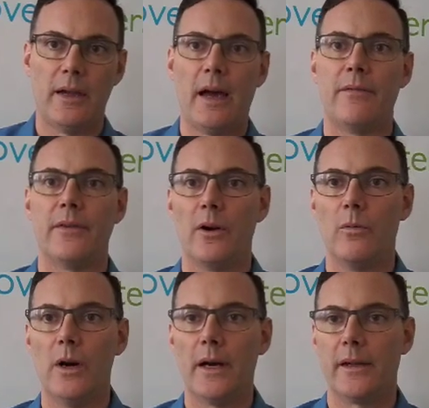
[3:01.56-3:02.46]
a half an hour
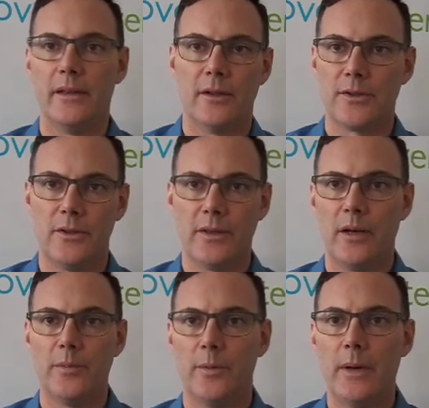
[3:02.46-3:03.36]
walk, and that'll start to
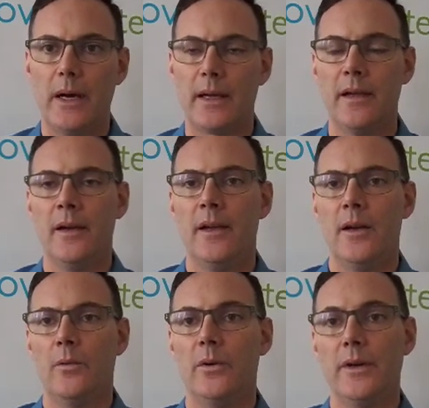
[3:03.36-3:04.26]
help your back.
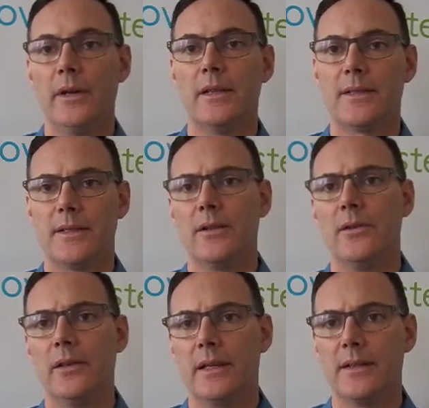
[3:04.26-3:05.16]
Well, not
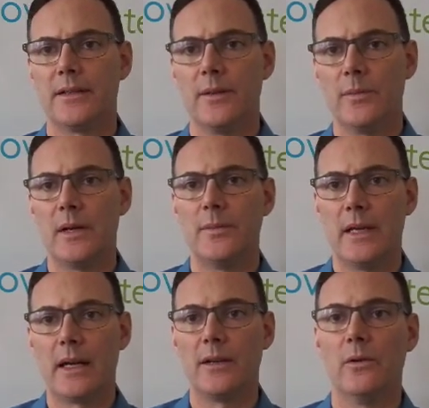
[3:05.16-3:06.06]
necessarily, because sometimes
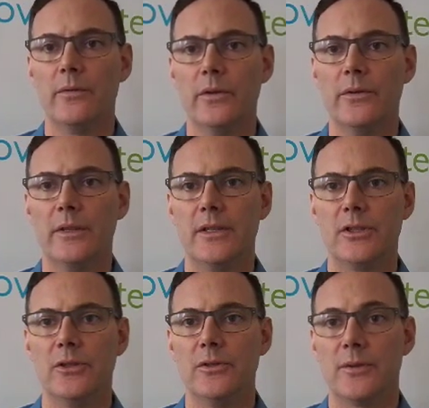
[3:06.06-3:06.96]
that can overload the
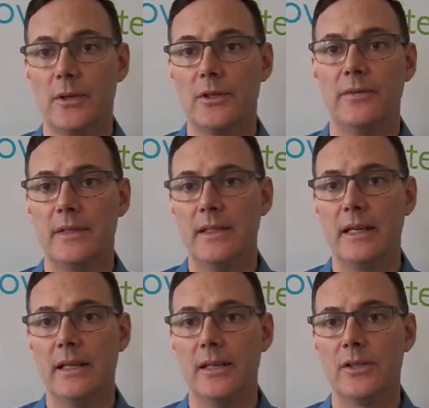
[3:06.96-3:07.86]
tissue, especially if it's
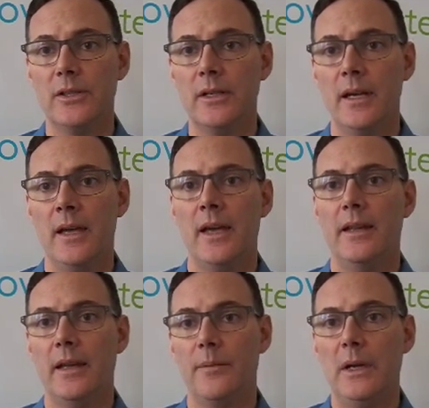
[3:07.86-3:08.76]
deconditioned,
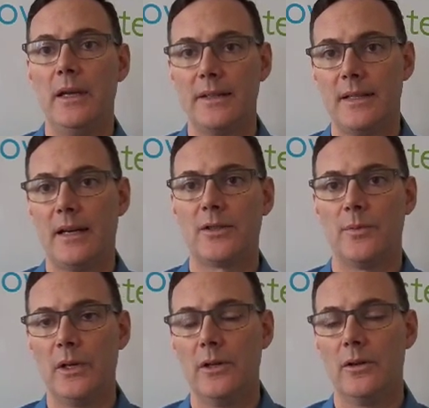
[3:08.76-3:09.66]
and that may
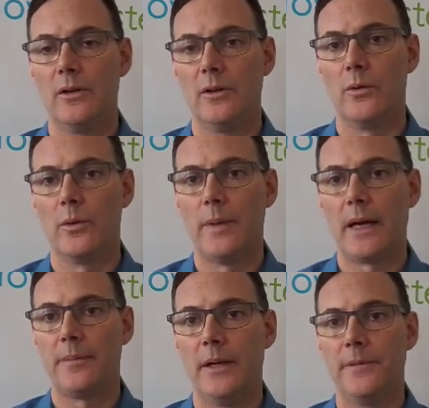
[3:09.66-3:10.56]
exacerbate your lower
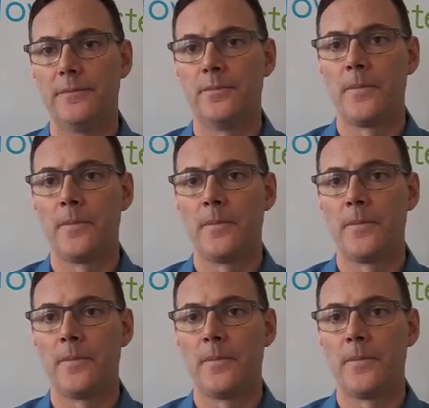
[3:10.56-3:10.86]
back pain.